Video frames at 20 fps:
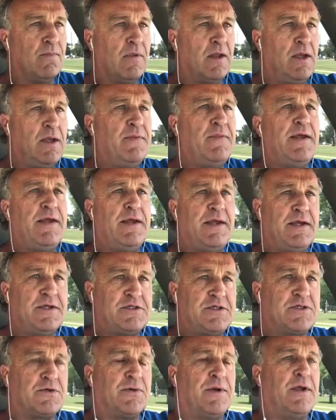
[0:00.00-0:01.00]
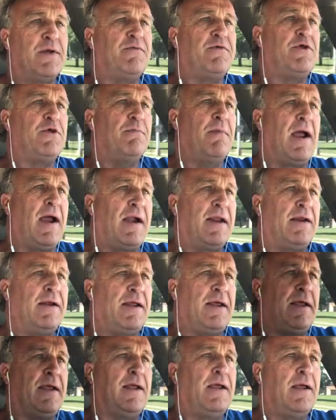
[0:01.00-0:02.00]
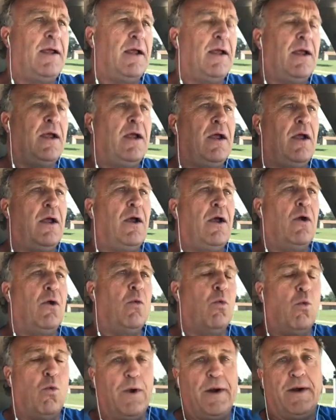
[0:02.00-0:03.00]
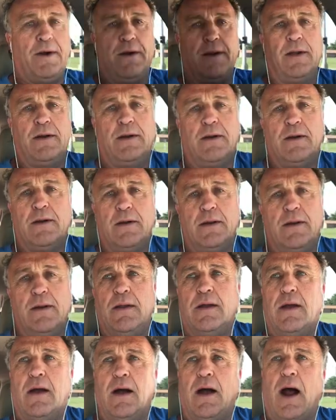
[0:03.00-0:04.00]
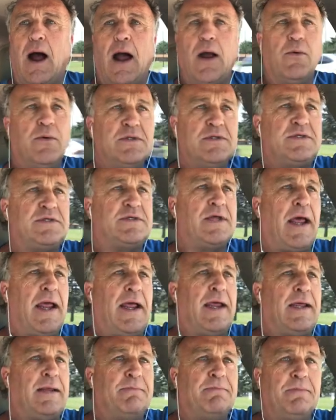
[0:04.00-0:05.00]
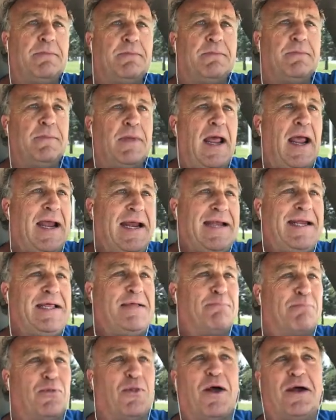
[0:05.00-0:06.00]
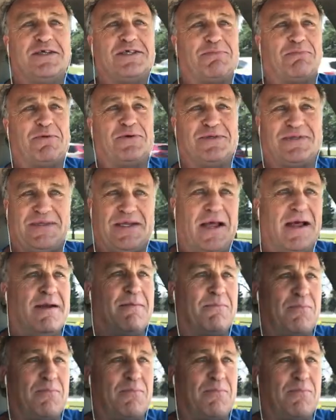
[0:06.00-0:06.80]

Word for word: in the history of humanity wherein I would say 80 plus percent,